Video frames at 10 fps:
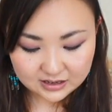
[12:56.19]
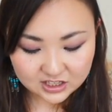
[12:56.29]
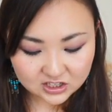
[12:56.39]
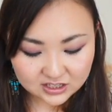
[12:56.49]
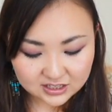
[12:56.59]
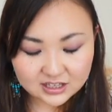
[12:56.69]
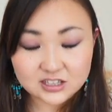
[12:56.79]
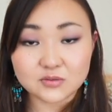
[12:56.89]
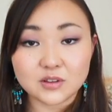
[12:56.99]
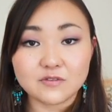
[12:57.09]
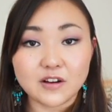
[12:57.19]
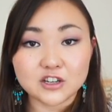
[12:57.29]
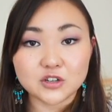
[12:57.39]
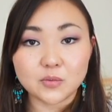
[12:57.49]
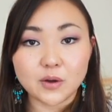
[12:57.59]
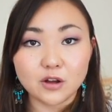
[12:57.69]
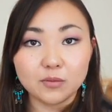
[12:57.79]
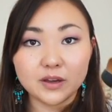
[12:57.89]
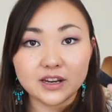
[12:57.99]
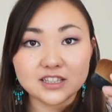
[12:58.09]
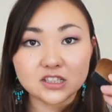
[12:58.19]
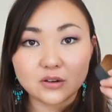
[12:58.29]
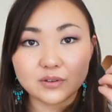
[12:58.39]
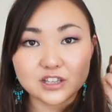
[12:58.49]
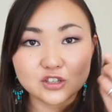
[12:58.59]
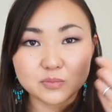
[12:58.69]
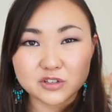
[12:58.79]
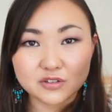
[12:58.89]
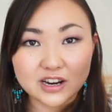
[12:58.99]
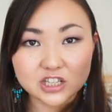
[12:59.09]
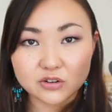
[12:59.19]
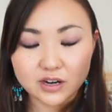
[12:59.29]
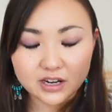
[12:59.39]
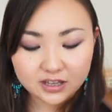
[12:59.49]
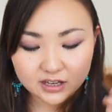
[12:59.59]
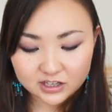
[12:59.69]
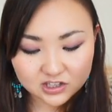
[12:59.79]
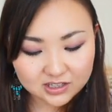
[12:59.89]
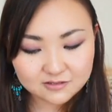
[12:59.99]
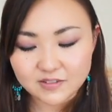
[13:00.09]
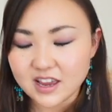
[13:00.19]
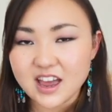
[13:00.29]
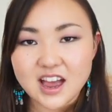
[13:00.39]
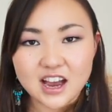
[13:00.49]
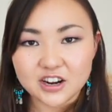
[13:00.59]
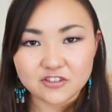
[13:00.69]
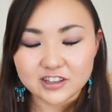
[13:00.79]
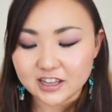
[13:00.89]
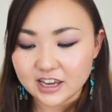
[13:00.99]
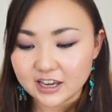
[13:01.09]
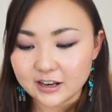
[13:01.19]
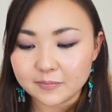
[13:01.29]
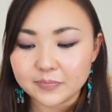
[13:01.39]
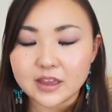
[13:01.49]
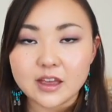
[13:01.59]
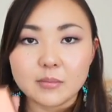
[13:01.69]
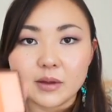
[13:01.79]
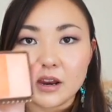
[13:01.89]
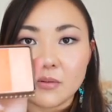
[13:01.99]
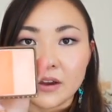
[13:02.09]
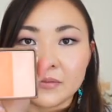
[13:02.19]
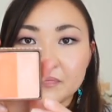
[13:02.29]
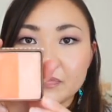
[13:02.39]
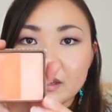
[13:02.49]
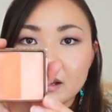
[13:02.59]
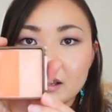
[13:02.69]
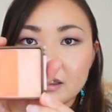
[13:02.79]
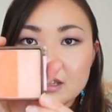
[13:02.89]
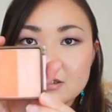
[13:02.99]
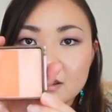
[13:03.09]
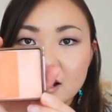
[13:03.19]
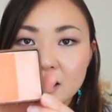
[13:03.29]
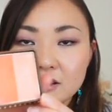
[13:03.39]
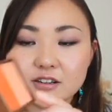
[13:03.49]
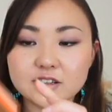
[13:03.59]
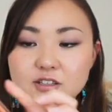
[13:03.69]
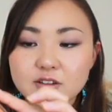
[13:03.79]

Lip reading: It just doesn't really function well, but it's not really super scratchy or anything. It just, I don't really like it. But anyway, these are the colors.